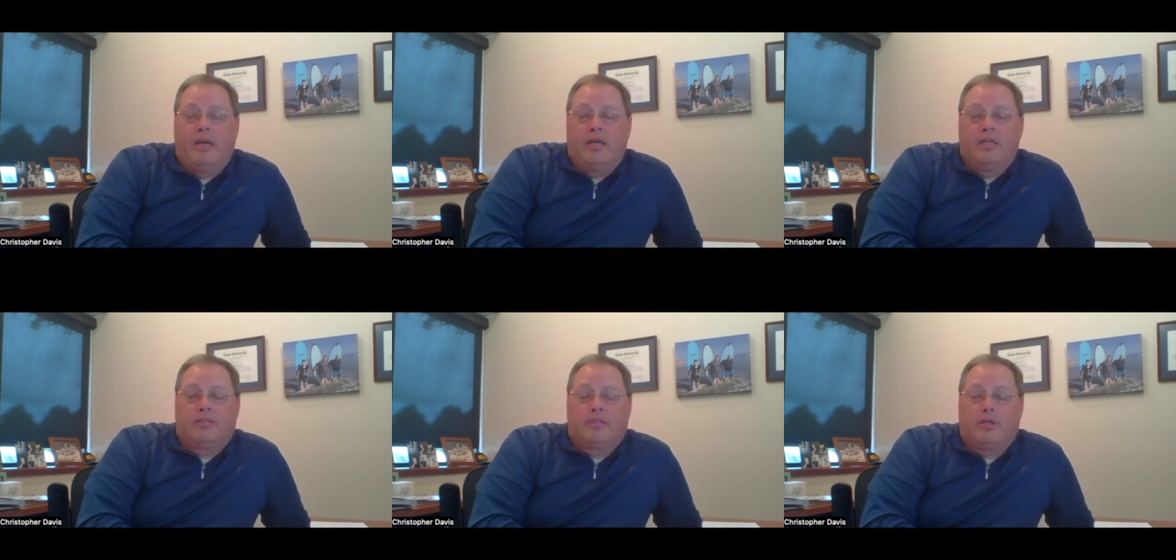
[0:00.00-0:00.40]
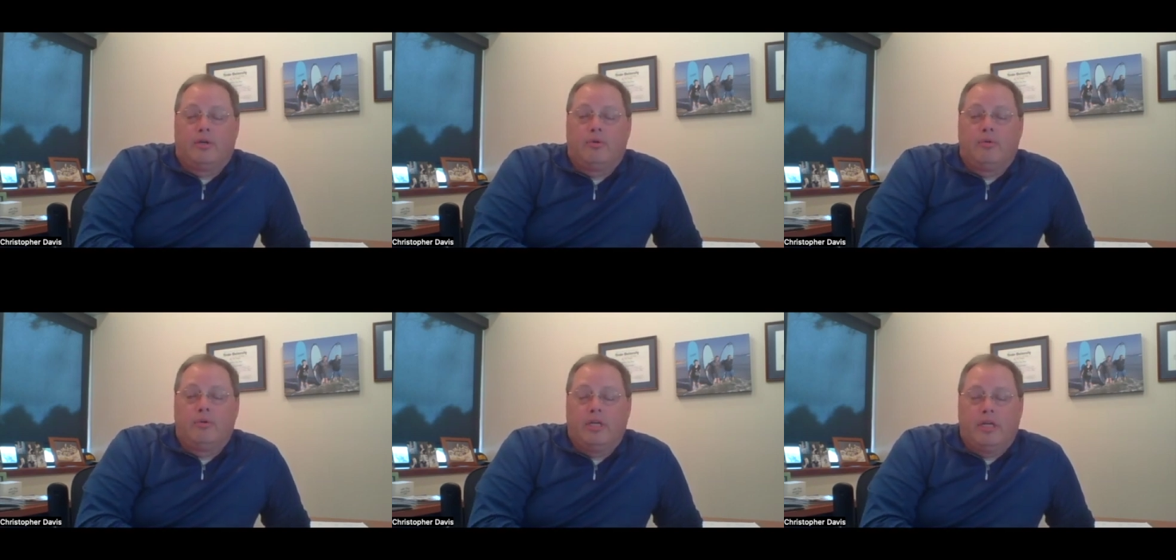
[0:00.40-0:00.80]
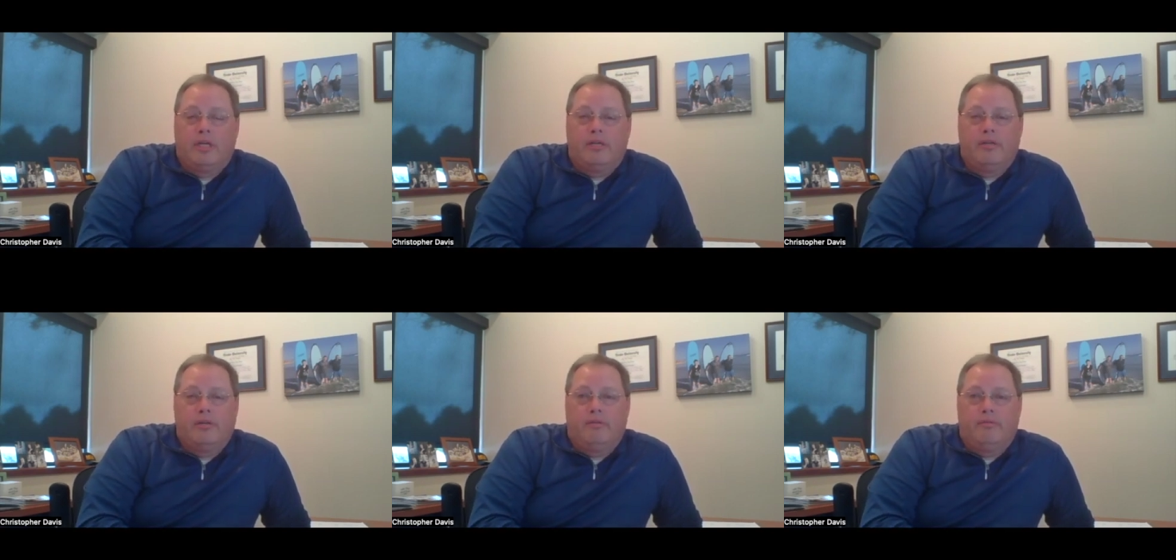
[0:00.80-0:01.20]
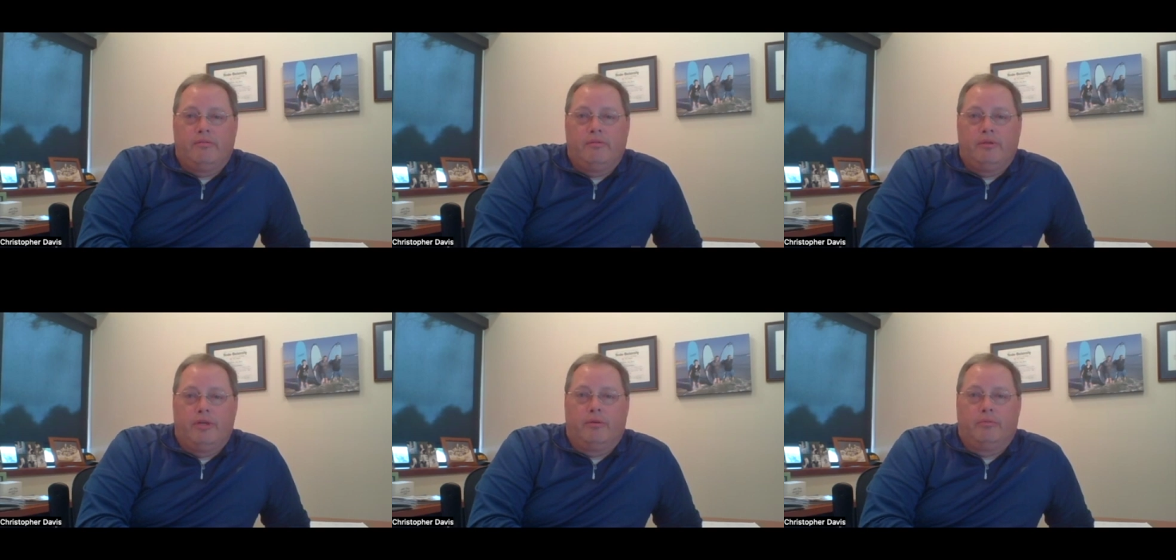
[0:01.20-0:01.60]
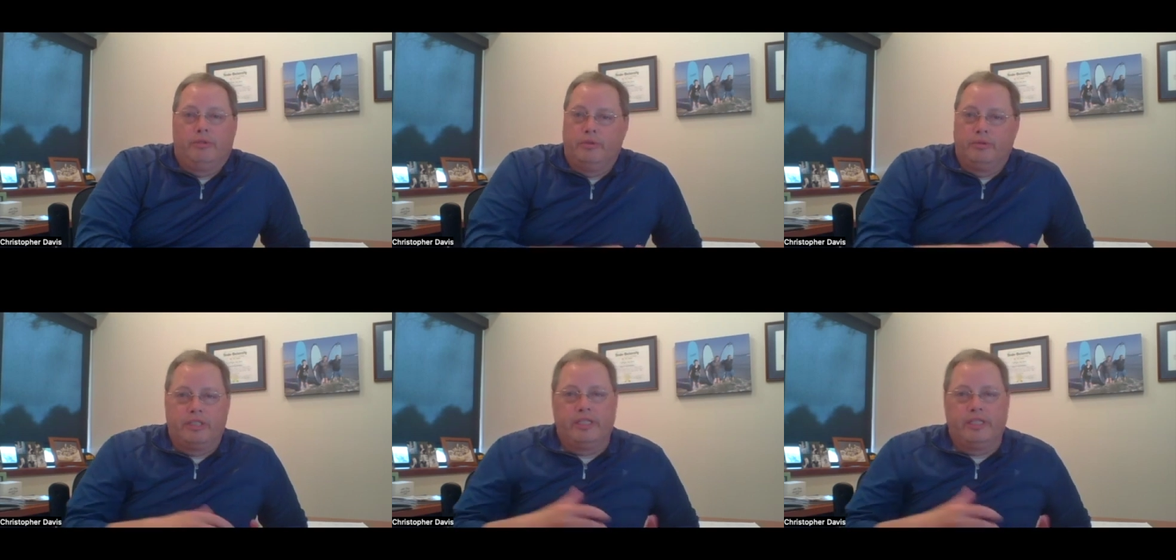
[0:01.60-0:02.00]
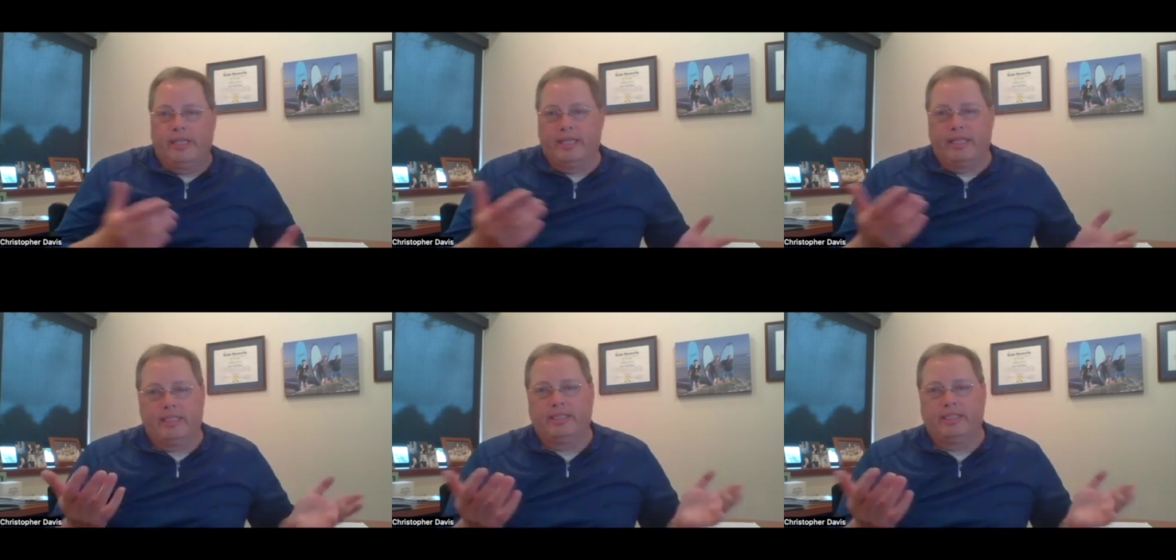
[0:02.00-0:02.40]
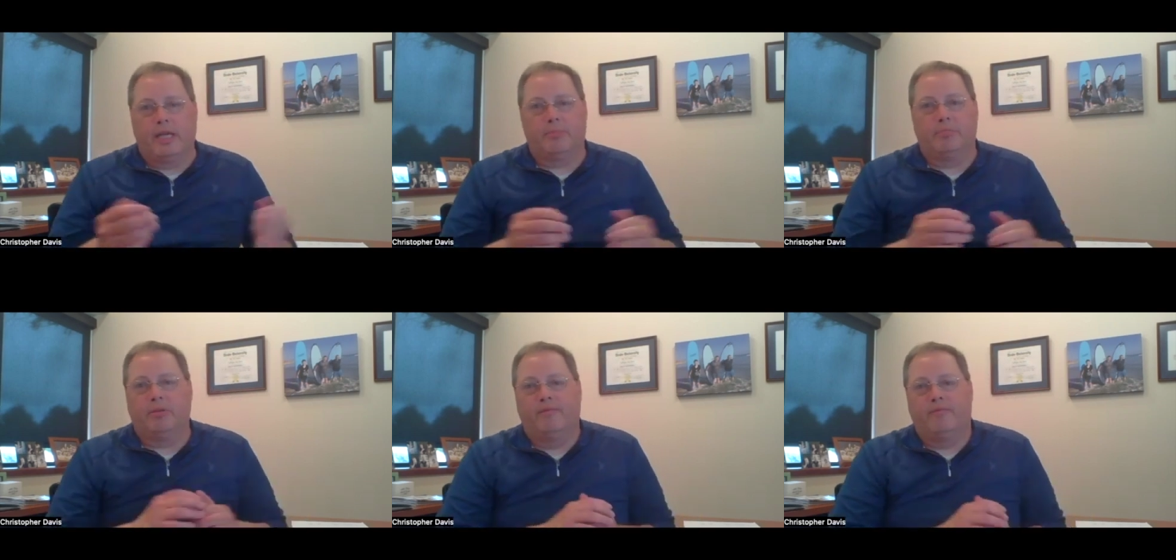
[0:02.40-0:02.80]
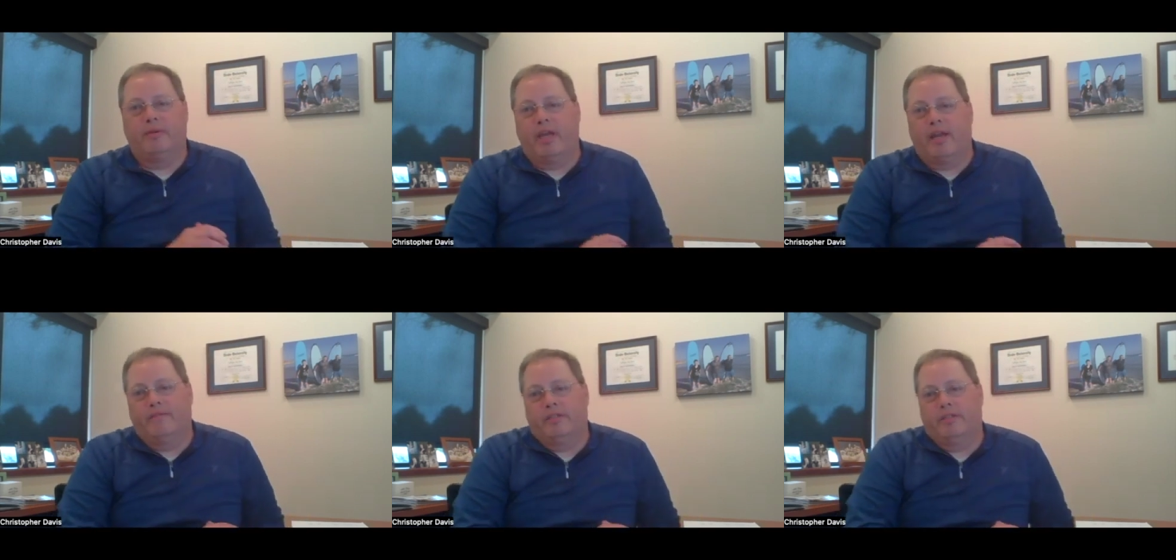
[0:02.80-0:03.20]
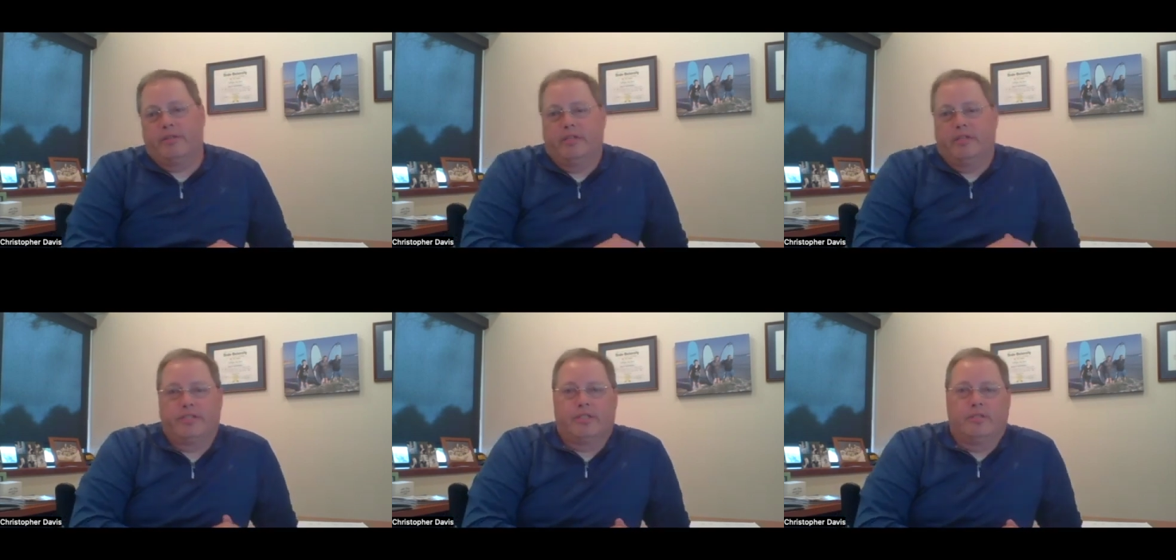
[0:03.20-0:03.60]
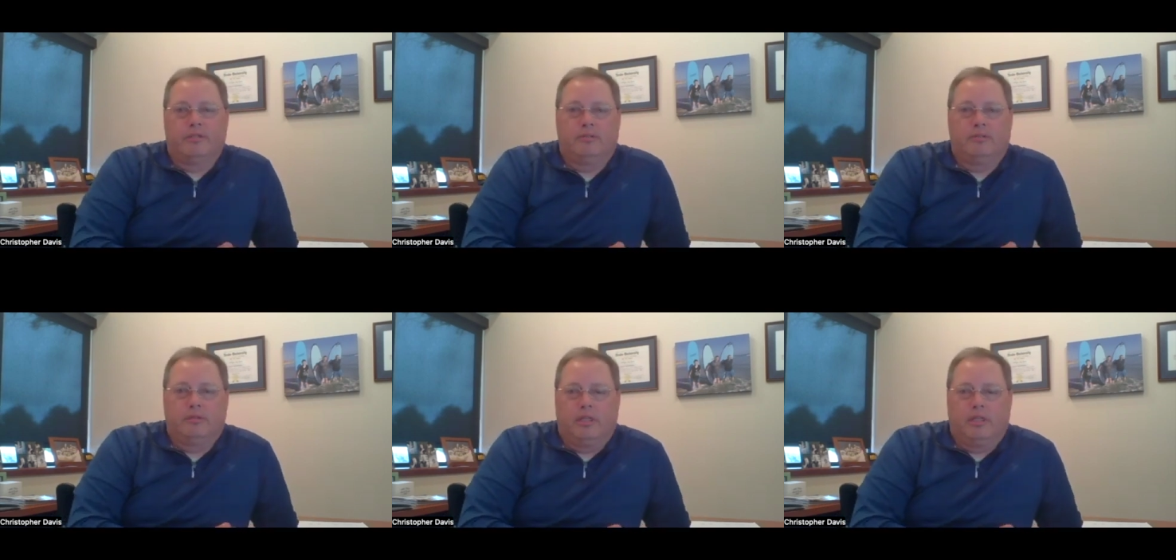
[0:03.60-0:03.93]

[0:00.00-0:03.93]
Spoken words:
So, using an example, if we have a traditional